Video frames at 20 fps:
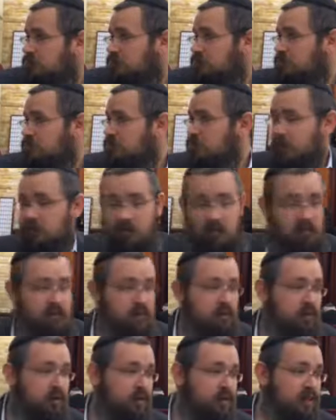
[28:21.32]
Right? Well,
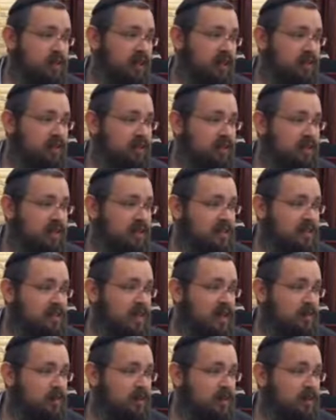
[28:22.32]
familiar with that
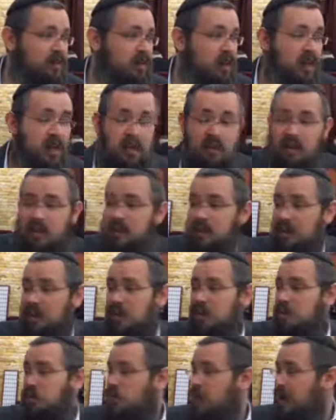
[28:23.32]
statement. That
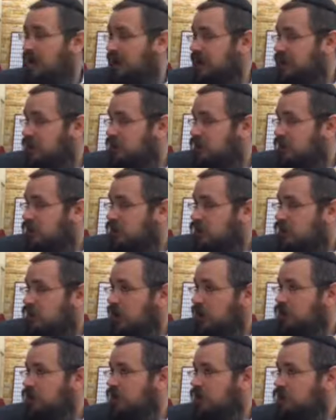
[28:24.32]
either way,
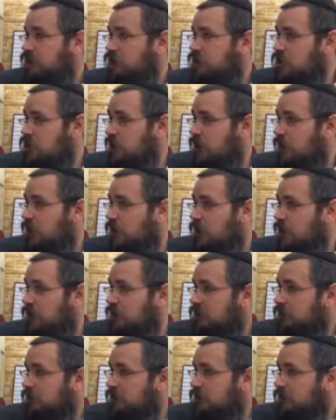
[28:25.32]
God loves us no matter
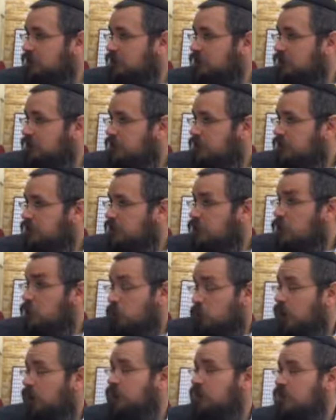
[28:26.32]
what.
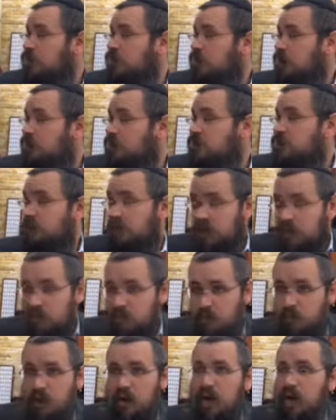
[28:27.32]
Why does He love us? Because
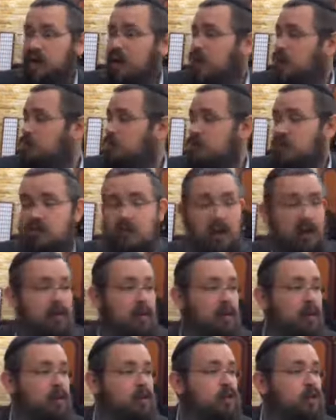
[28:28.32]
baneihem, they're
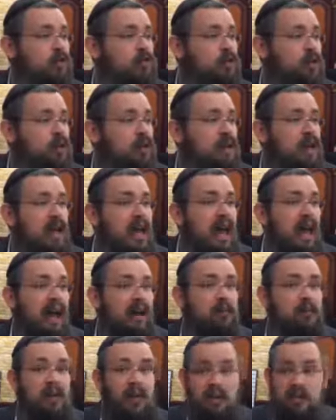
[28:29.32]
my children.
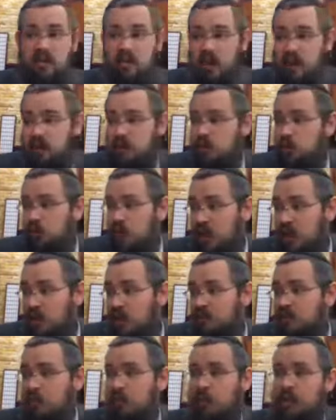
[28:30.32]
And because they're my children, I
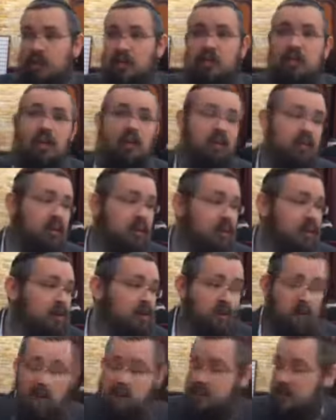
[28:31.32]
love them, whether they're
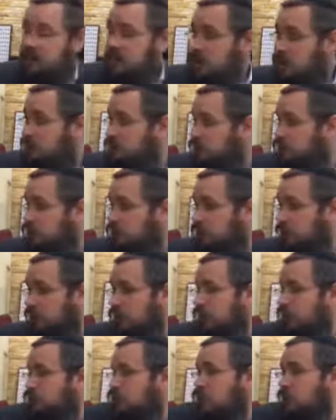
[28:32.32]
very successful or whether
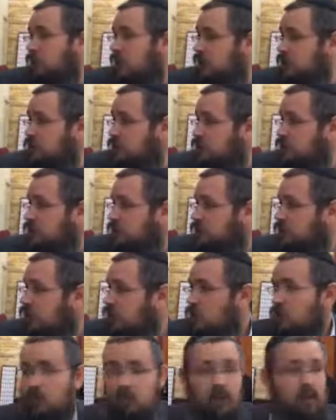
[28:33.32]
they're shlamazels.
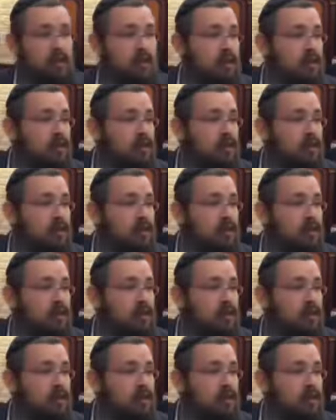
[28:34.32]
Whether they're...